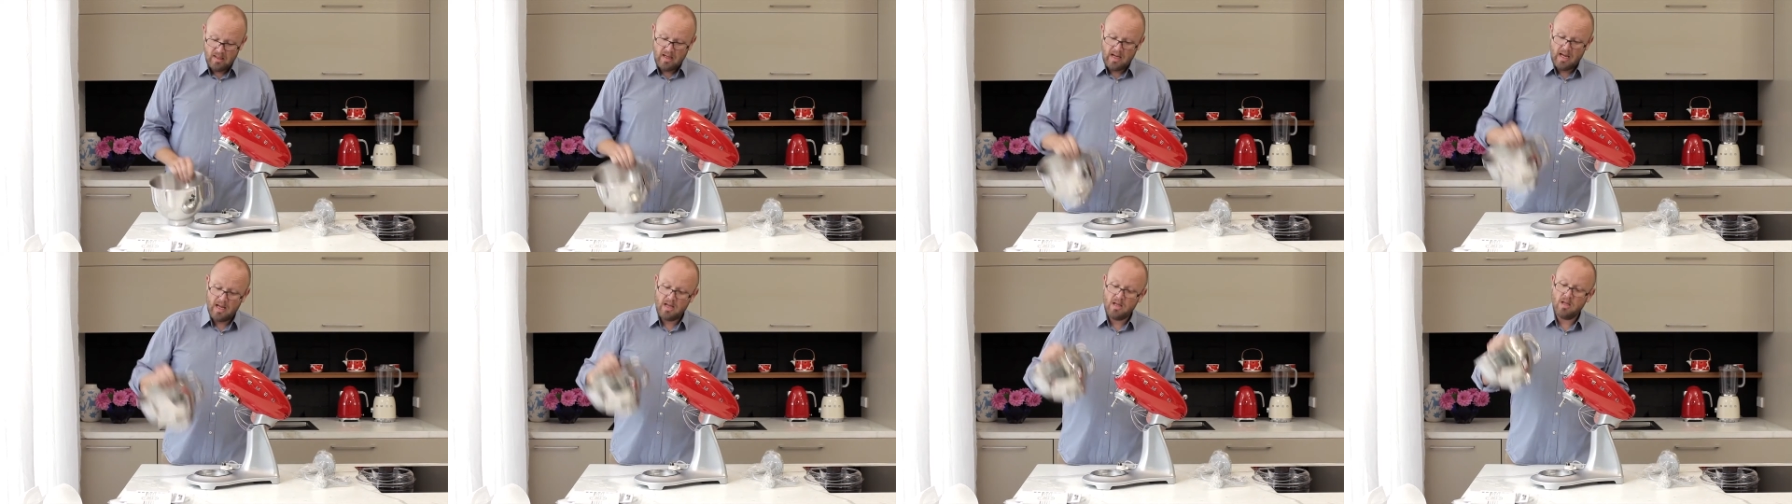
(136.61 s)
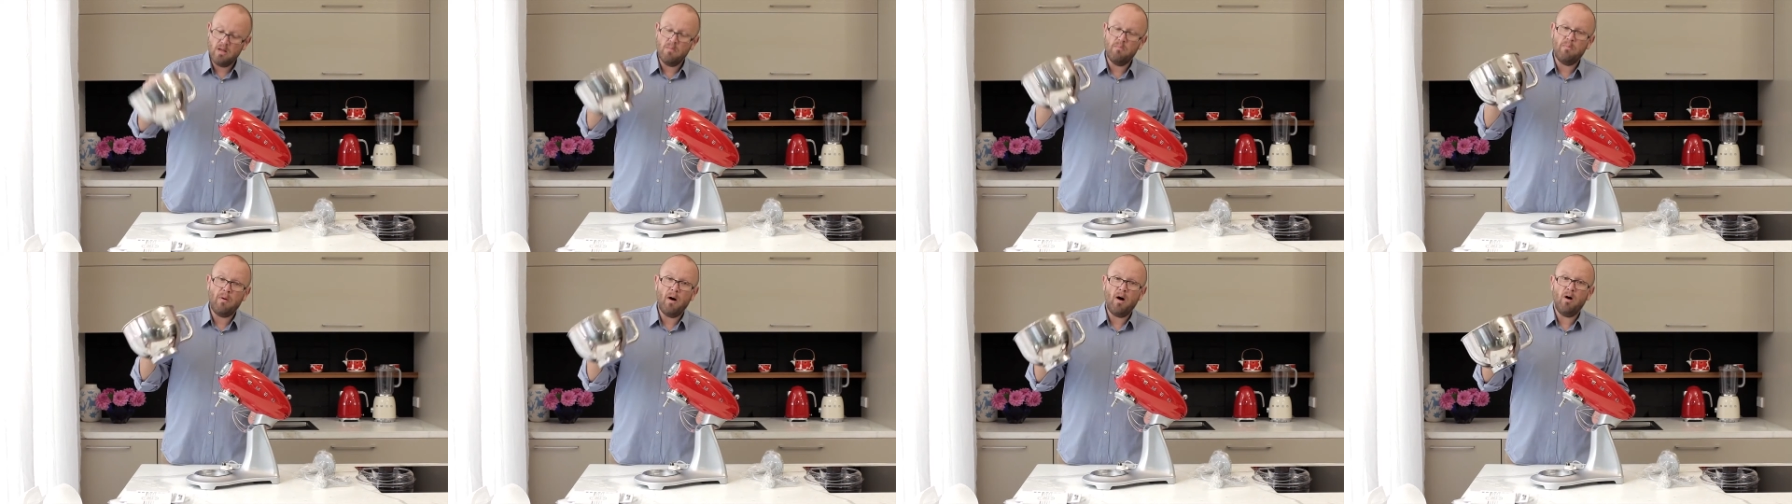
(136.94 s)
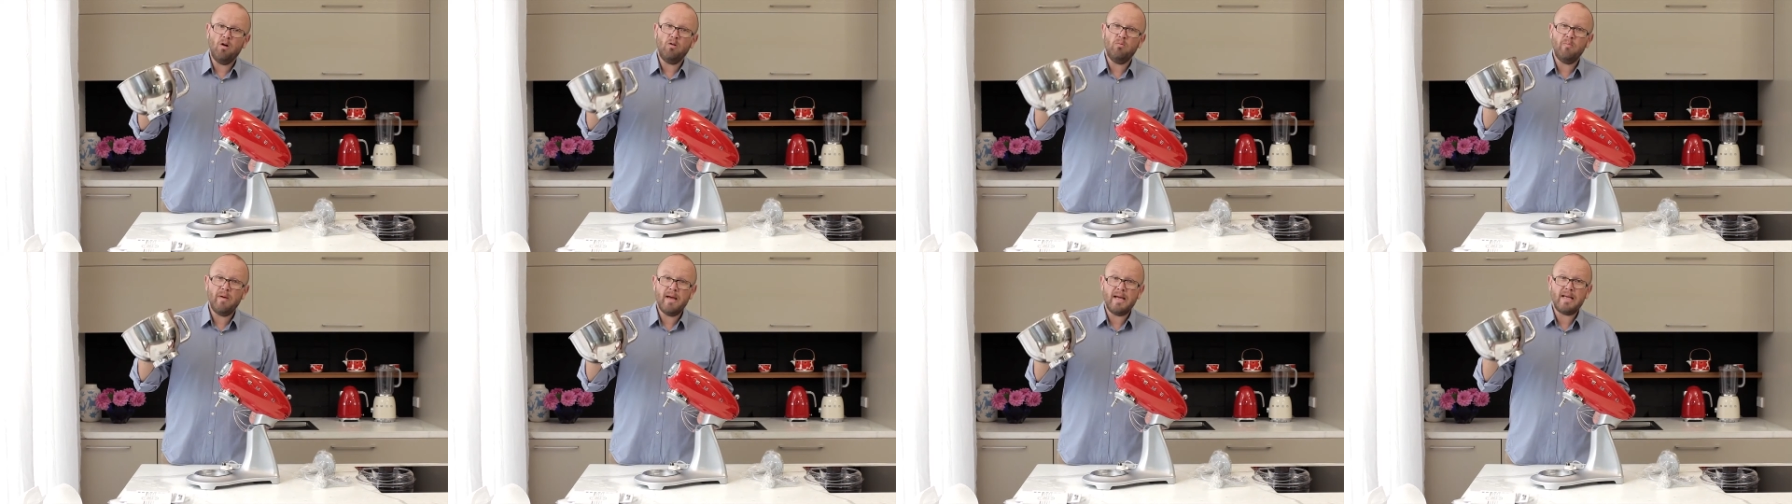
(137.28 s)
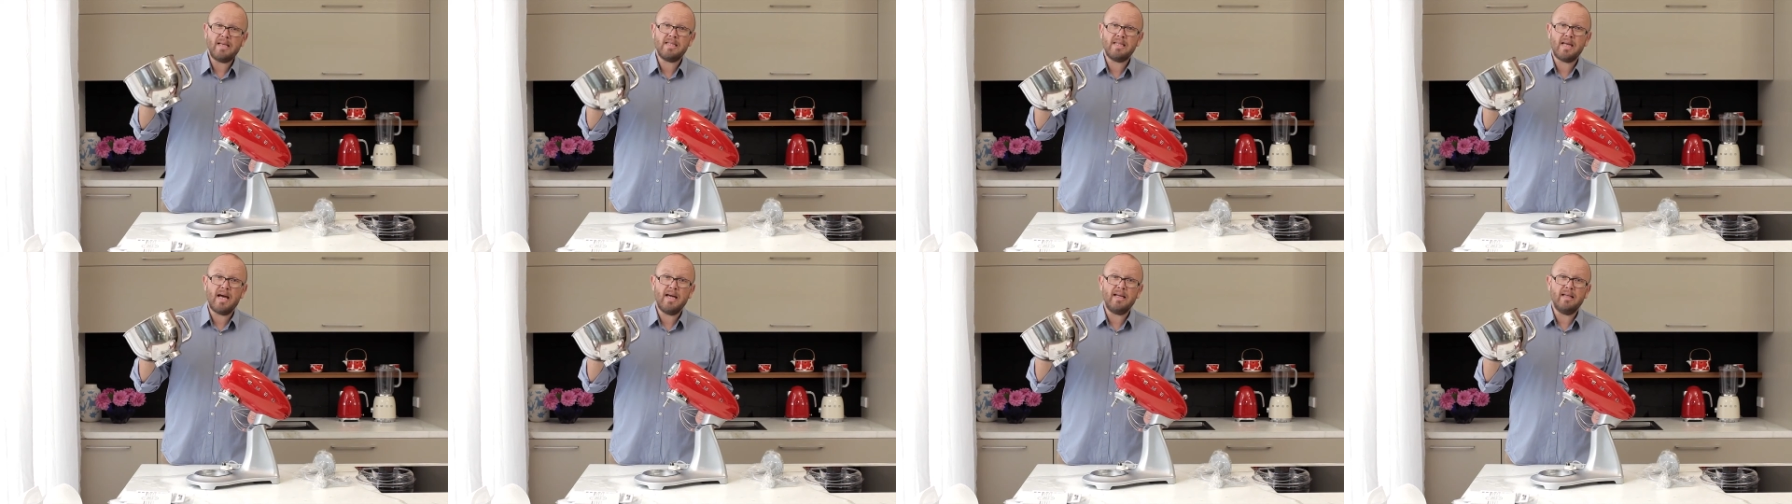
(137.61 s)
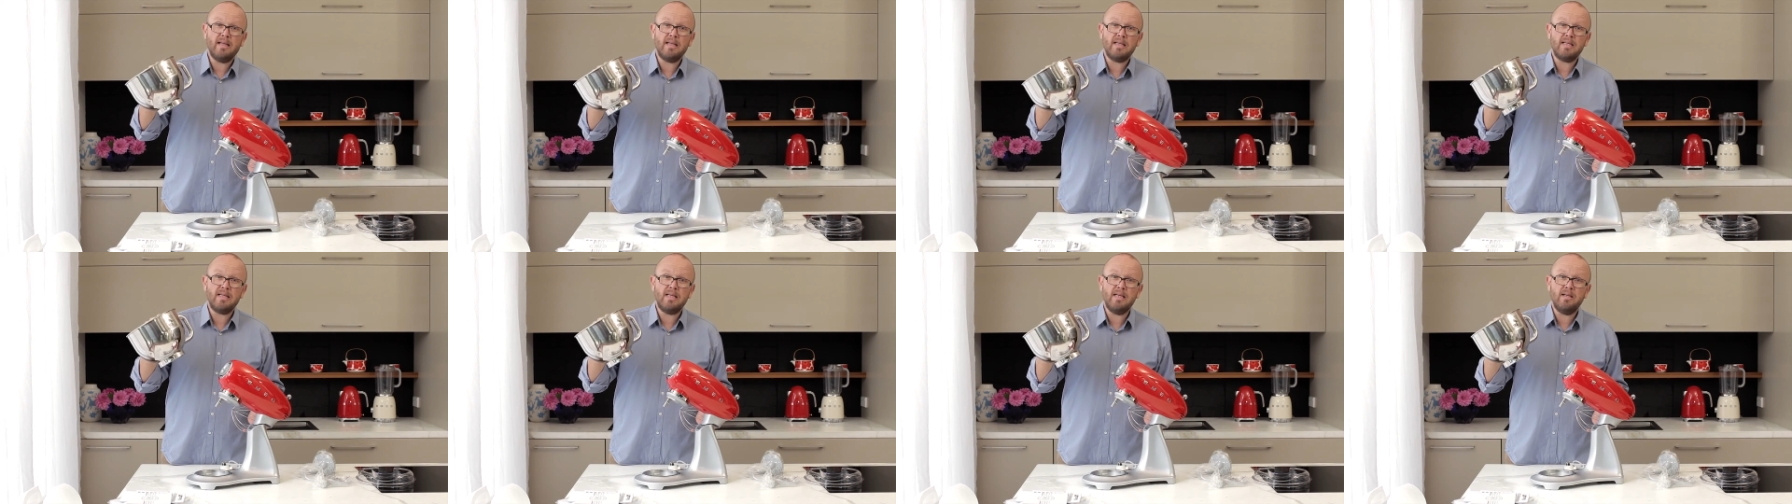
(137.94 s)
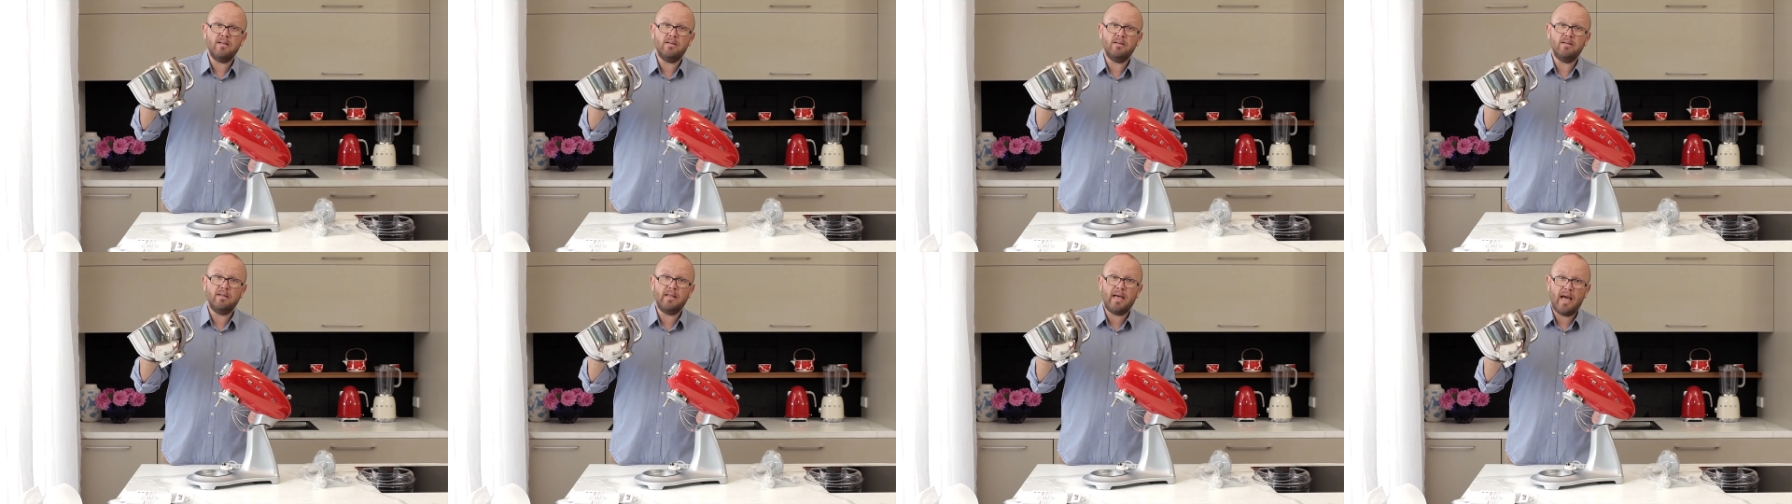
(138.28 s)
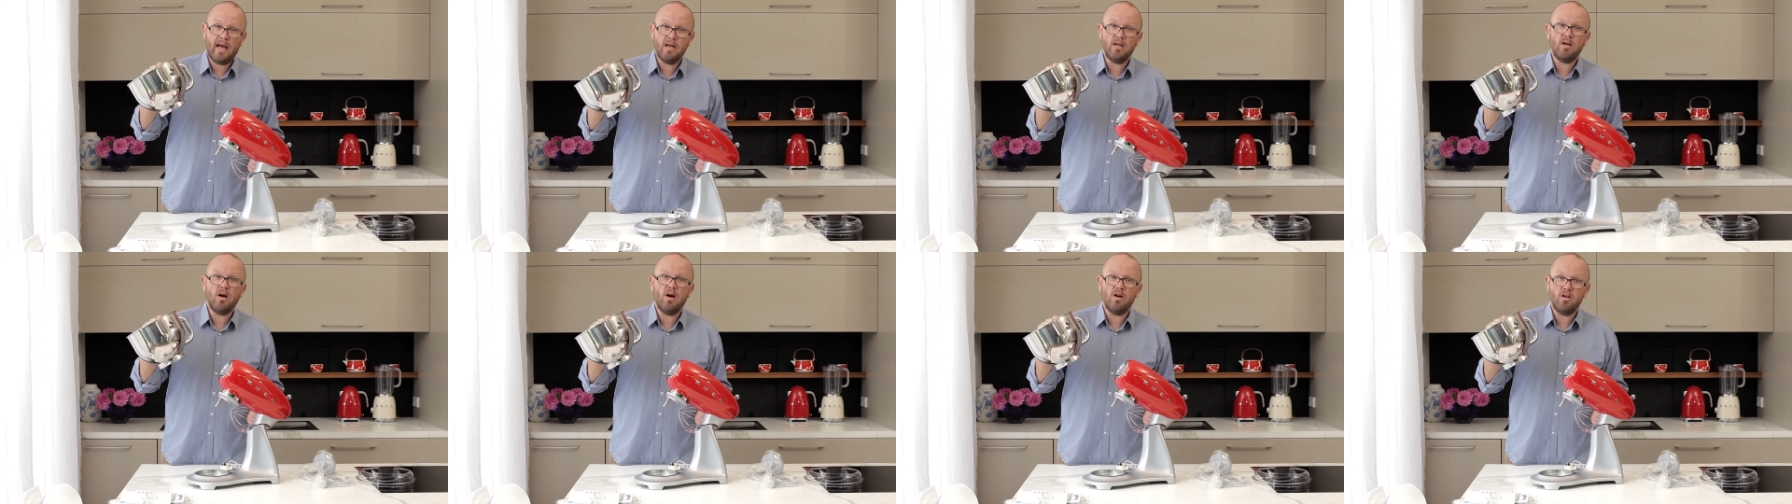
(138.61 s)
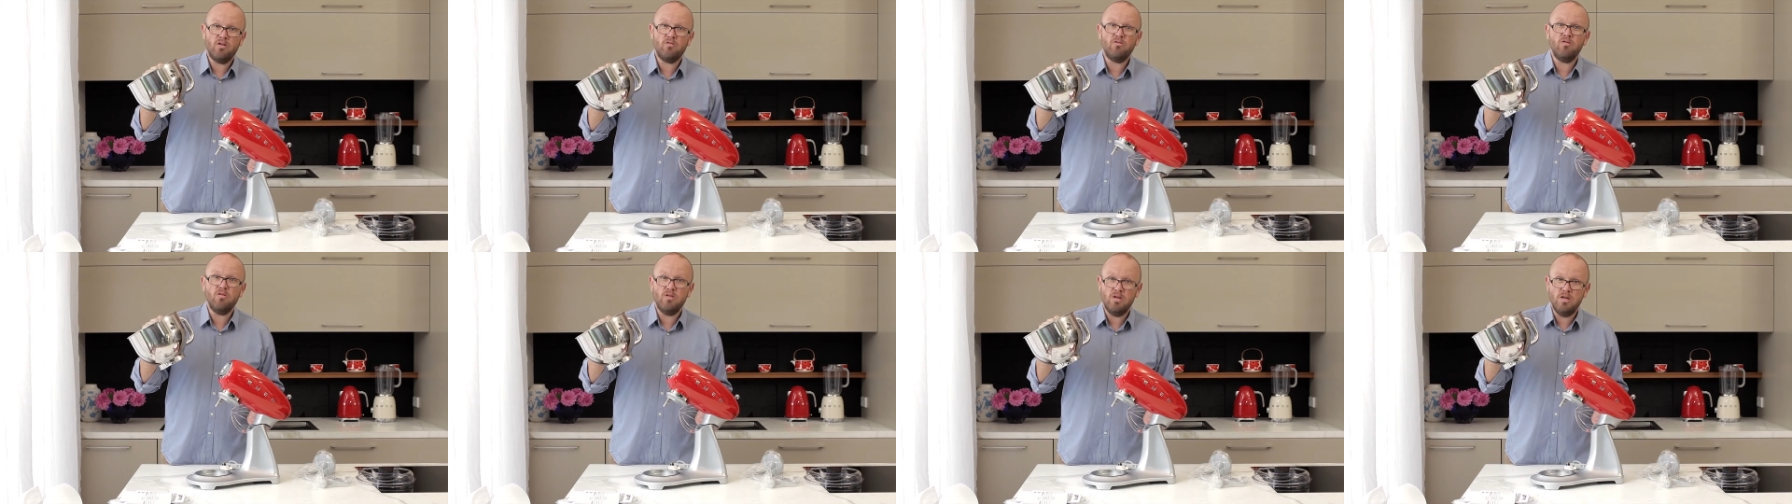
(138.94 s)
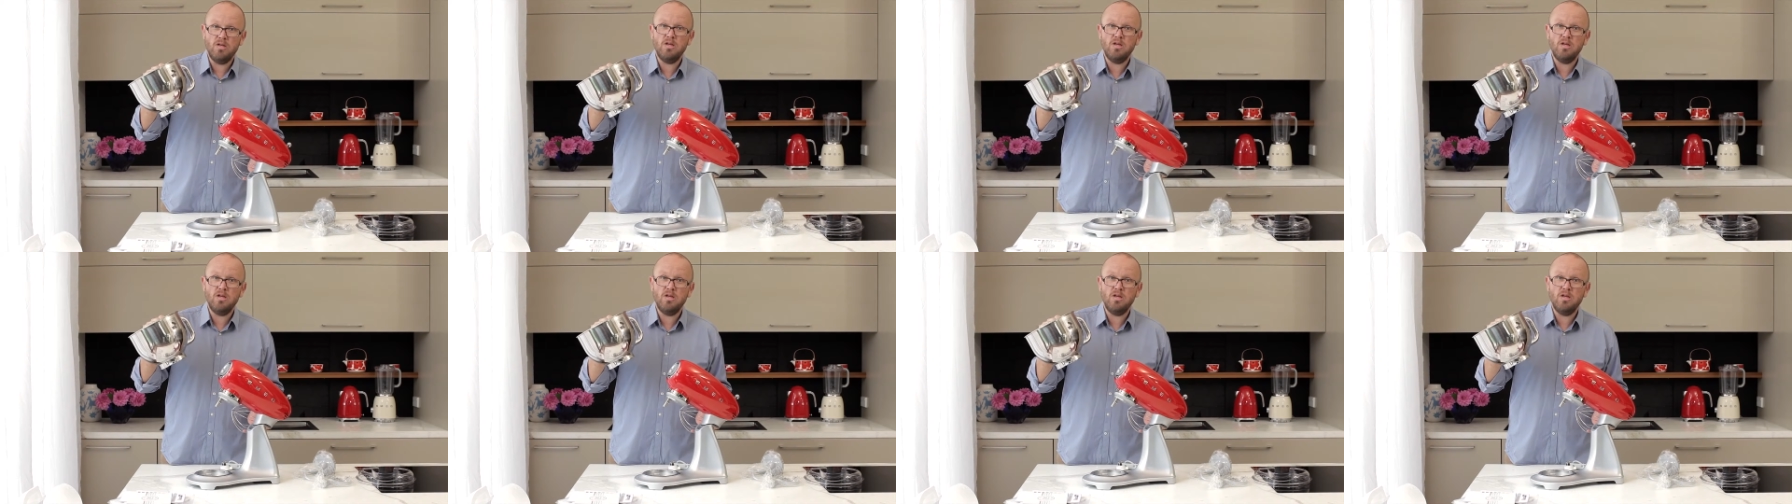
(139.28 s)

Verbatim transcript: and the bowl being stainless steel can go through the